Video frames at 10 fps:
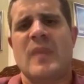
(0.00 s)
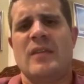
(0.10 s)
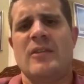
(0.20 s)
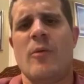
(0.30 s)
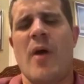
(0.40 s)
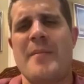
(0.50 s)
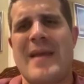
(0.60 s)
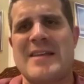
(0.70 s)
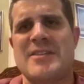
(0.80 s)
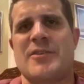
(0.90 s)
You know, my
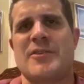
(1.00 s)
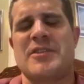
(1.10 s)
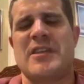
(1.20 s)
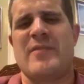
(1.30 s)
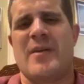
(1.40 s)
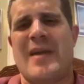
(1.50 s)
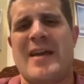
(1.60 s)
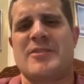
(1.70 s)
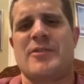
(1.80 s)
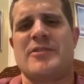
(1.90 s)
master's, even my
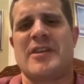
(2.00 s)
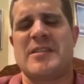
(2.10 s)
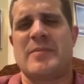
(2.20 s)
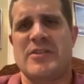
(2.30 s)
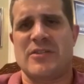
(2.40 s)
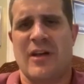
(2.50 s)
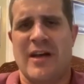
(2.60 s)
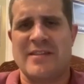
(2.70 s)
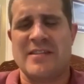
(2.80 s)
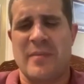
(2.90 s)
master's, I
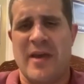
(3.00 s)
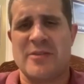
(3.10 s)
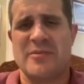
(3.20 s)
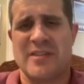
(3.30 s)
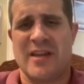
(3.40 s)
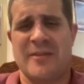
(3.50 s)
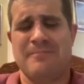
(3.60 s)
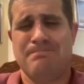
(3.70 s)
specialized in the management side,